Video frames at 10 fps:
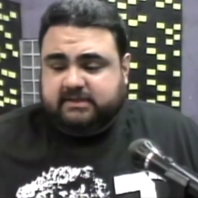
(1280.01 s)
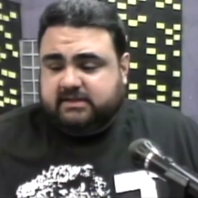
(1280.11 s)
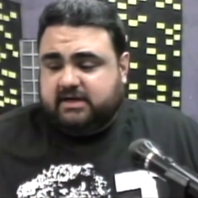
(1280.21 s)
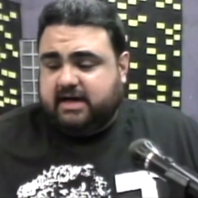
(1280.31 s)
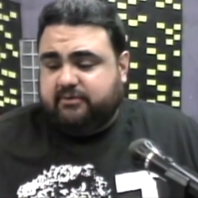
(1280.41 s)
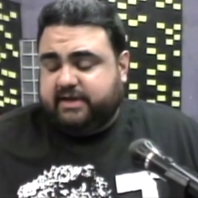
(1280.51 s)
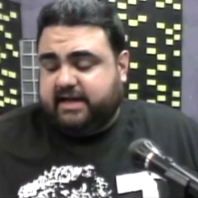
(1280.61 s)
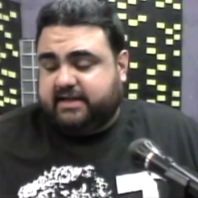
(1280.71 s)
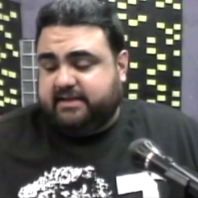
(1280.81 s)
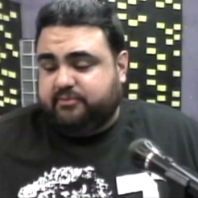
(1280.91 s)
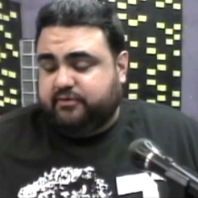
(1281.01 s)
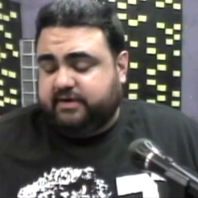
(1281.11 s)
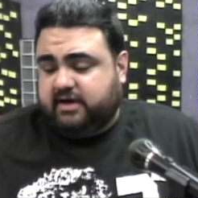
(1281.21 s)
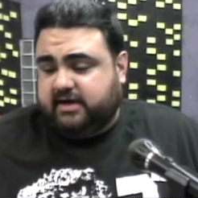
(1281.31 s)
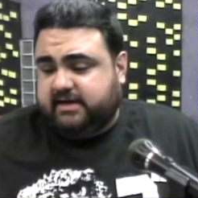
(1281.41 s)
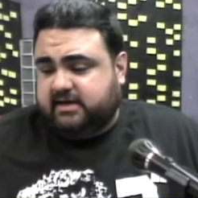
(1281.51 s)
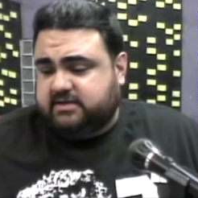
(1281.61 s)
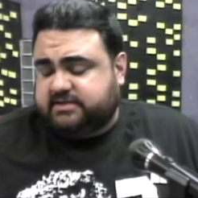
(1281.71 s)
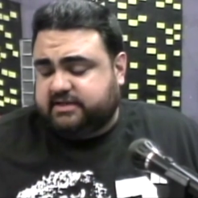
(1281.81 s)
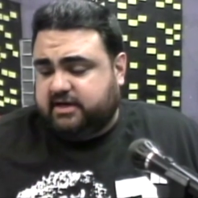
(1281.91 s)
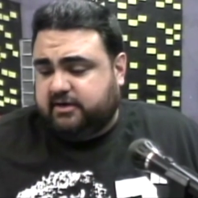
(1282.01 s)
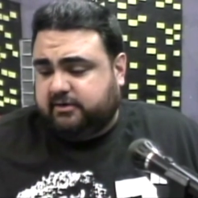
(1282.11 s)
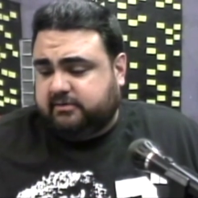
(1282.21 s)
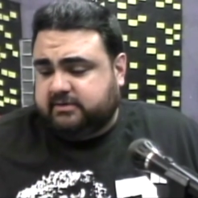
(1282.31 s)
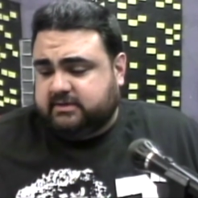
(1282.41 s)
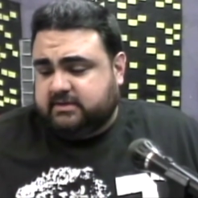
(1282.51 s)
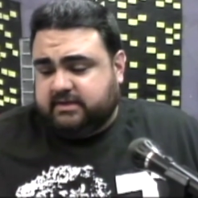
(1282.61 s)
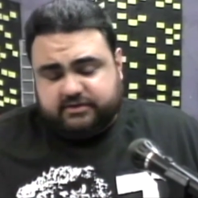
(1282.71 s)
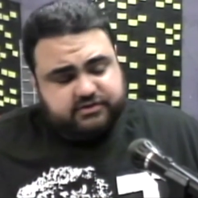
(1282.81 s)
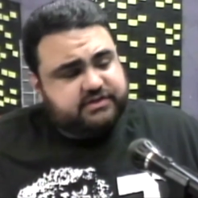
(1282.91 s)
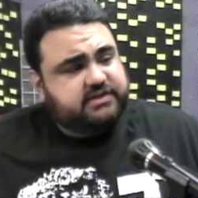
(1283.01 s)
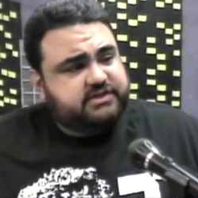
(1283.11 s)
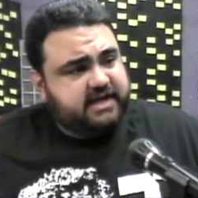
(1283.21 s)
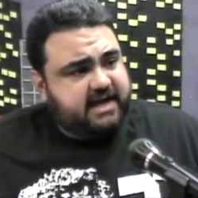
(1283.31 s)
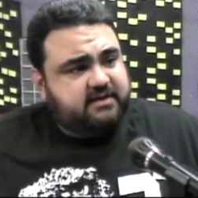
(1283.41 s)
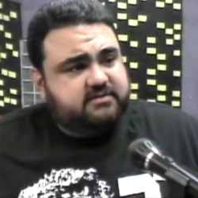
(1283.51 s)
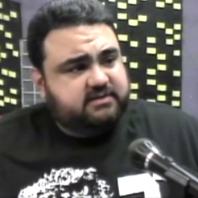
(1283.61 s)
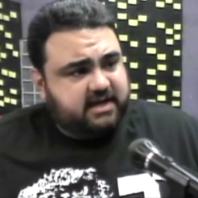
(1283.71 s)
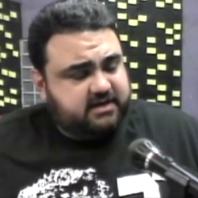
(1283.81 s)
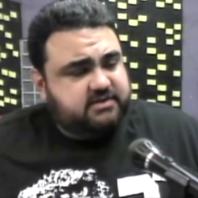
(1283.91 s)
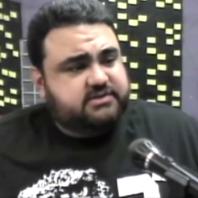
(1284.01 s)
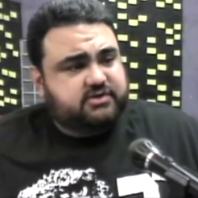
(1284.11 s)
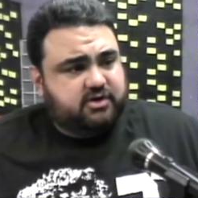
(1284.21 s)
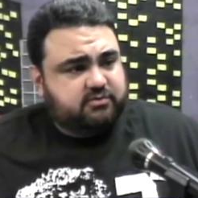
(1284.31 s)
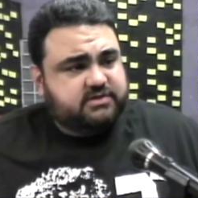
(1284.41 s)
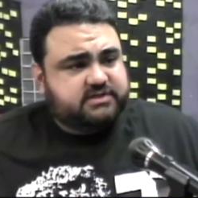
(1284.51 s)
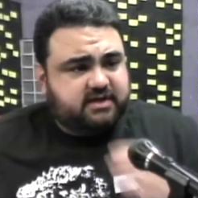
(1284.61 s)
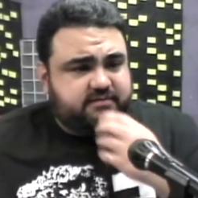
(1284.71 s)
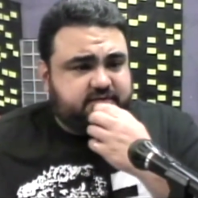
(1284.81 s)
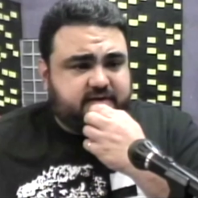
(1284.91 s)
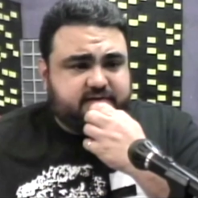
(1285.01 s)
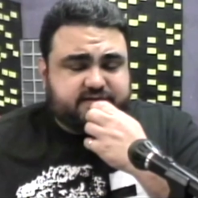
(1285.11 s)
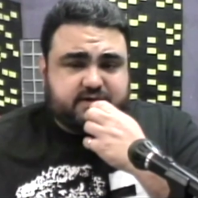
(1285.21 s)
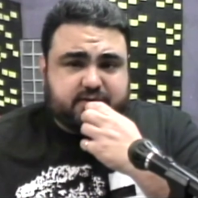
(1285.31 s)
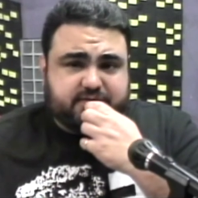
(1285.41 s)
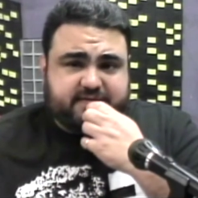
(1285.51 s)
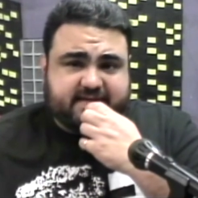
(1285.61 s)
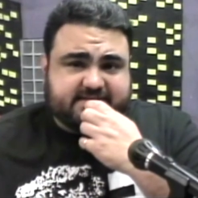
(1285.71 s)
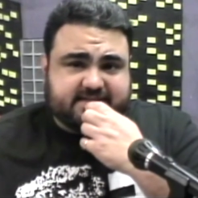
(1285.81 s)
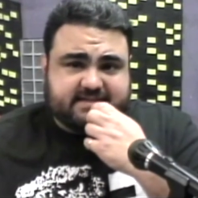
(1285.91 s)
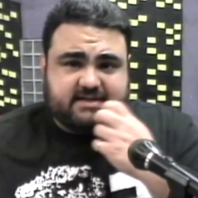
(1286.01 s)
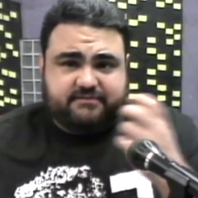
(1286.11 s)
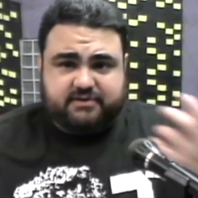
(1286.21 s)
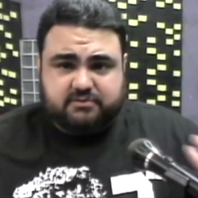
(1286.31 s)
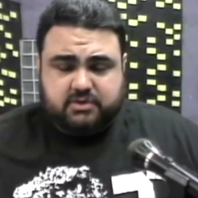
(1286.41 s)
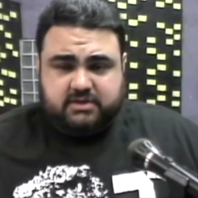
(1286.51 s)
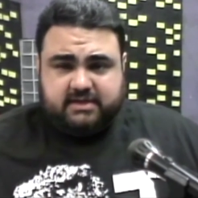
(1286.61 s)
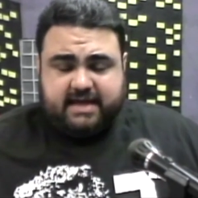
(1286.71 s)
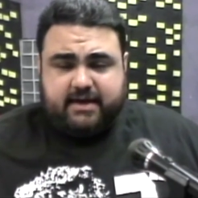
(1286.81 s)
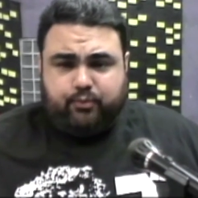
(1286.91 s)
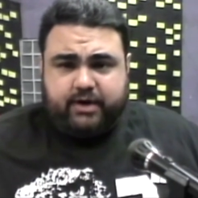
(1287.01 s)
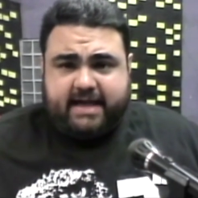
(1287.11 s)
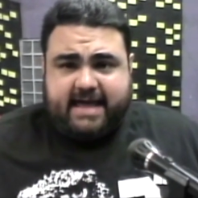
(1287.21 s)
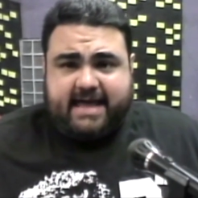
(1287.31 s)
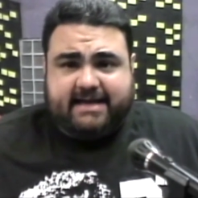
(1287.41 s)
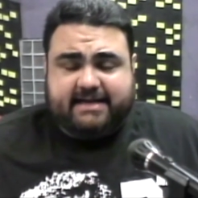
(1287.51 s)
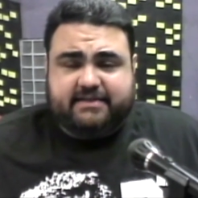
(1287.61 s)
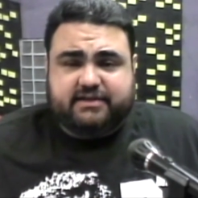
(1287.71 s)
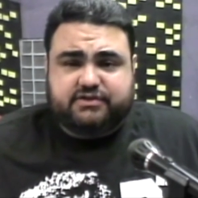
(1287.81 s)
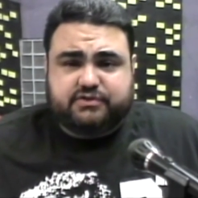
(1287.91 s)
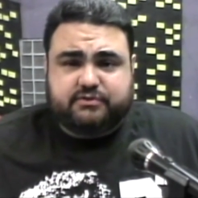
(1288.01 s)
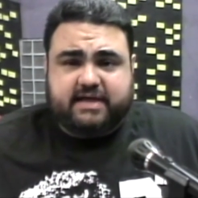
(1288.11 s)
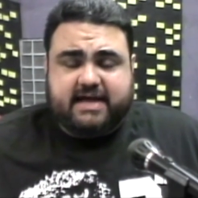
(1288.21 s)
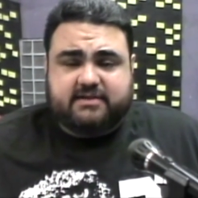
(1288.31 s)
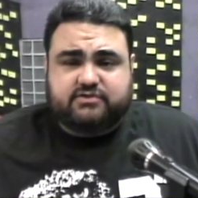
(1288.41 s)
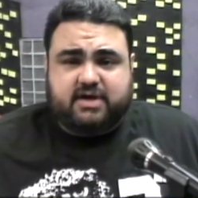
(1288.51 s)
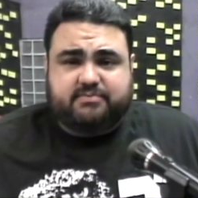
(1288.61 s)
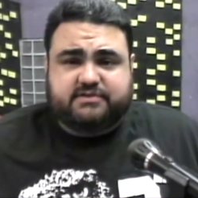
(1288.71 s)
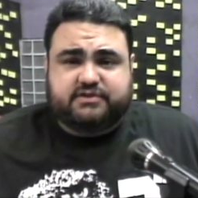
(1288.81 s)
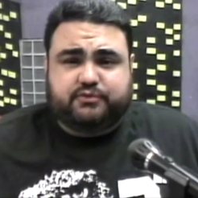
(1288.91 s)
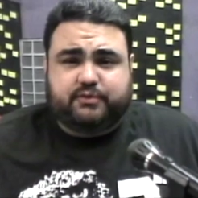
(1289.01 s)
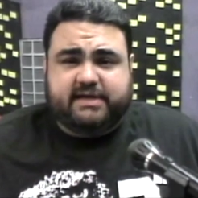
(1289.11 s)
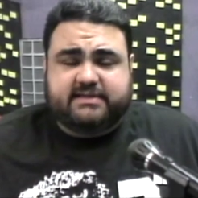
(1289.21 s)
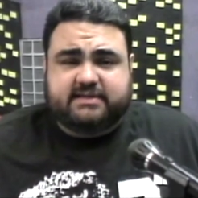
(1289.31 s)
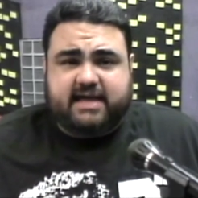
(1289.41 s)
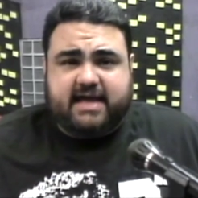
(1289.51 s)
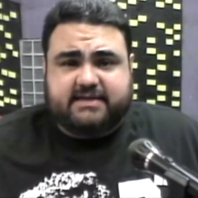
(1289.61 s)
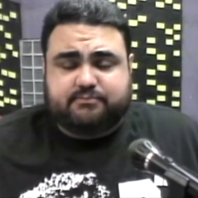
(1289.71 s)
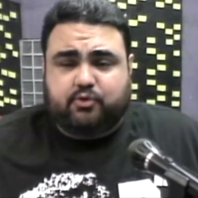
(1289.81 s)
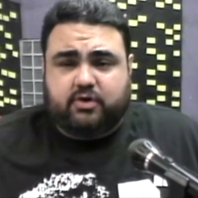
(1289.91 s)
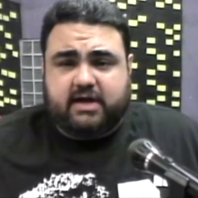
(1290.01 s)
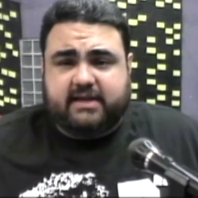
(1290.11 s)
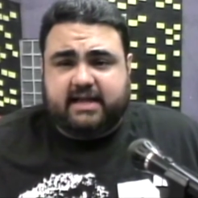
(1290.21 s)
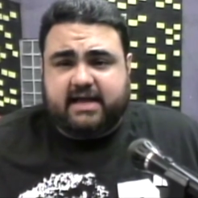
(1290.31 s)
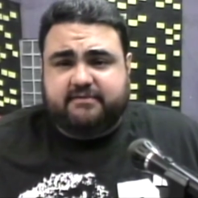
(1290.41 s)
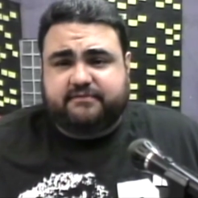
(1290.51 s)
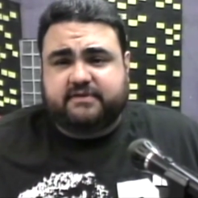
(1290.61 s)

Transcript: All right, we got to keep moving on here. So, interesting chat. A lot of good Star Wars stuff. All you Star Wars fans out there, if you want to add anything to that, drop us a tweet at MoronLife.